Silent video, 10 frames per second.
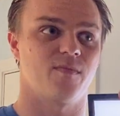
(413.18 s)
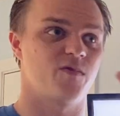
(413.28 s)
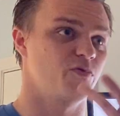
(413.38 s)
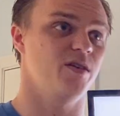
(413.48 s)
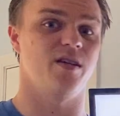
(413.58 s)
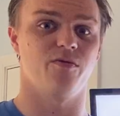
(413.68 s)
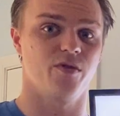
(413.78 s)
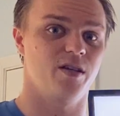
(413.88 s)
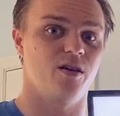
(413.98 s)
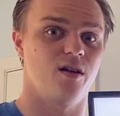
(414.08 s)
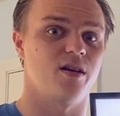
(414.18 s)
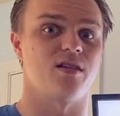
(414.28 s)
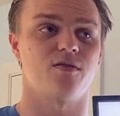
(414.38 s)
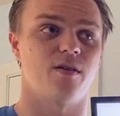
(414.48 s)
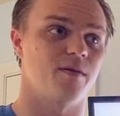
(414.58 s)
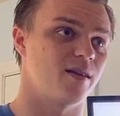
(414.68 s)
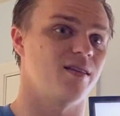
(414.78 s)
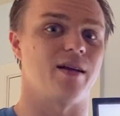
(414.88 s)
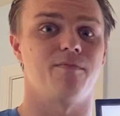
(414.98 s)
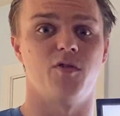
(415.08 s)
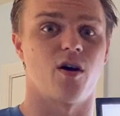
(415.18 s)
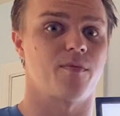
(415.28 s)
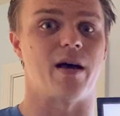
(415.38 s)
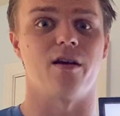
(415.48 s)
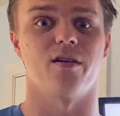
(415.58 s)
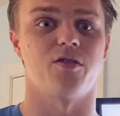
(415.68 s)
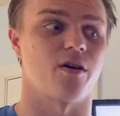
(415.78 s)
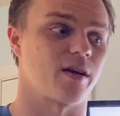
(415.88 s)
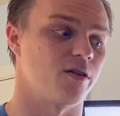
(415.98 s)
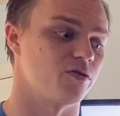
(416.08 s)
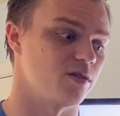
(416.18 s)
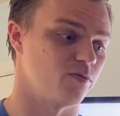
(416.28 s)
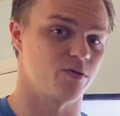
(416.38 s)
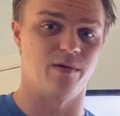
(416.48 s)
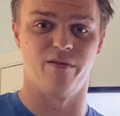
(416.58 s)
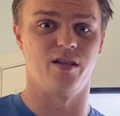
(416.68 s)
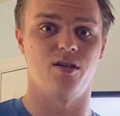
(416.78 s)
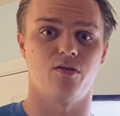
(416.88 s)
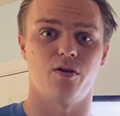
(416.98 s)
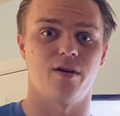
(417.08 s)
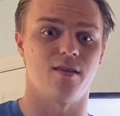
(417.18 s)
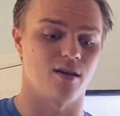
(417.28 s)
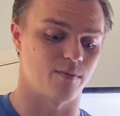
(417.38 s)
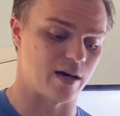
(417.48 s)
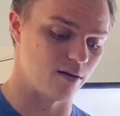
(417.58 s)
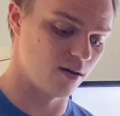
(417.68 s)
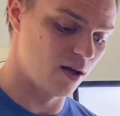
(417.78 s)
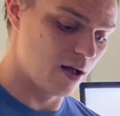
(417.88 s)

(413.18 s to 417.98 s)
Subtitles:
It's really all it is, and like dark matter and dark energy, which we really don't know anything about.